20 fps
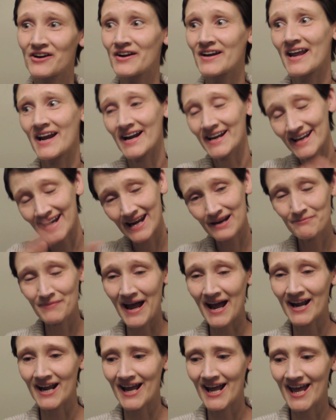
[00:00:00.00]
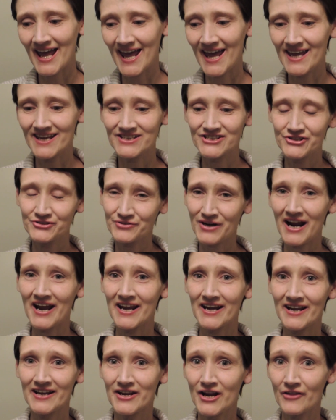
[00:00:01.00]
and then I came back and she
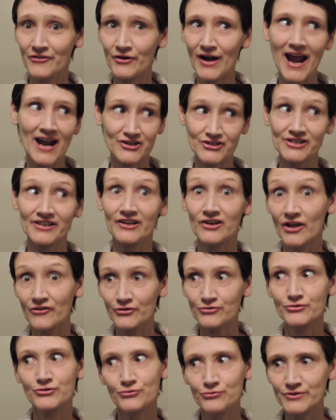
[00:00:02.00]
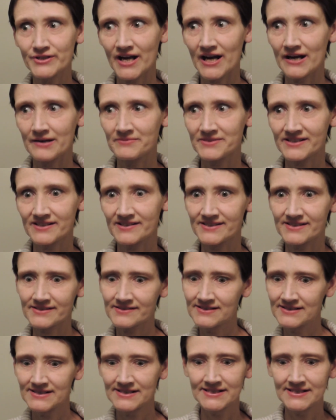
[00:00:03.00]
tried another 2 times, because,